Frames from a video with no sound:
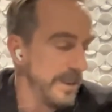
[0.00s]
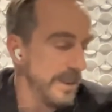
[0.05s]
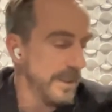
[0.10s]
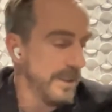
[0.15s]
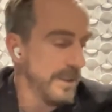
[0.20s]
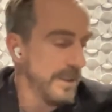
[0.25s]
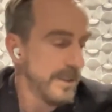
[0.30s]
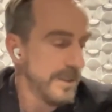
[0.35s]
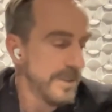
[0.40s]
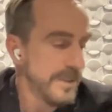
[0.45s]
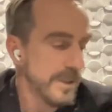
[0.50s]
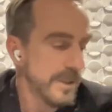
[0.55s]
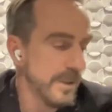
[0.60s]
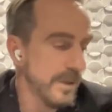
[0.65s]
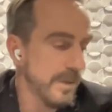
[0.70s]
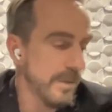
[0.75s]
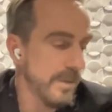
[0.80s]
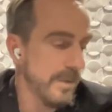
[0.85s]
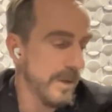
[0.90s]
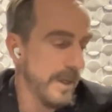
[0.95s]
So
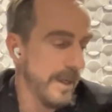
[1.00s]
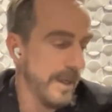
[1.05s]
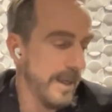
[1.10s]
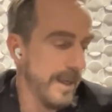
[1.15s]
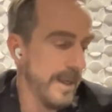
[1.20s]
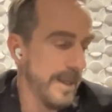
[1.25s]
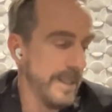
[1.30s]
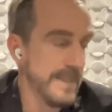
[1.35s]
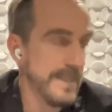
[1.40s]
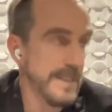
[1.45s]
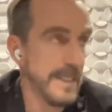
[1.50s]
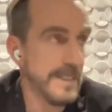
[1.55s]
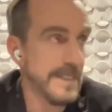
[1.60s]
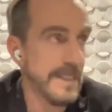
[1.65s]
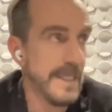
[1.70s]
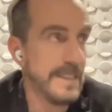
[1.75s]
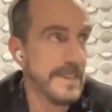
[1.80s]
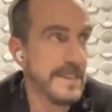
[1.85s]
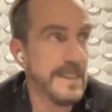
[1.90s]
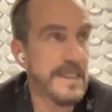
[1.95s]
uh, it's, it's, it's
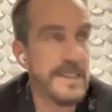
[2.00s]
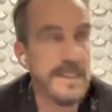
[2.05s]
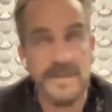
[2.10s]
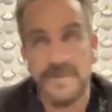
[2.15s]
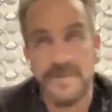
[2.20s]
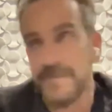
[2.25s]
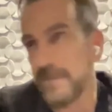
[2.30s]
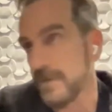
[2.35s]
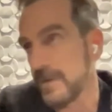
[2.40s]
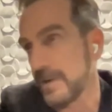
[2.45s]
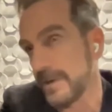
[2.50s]
easy for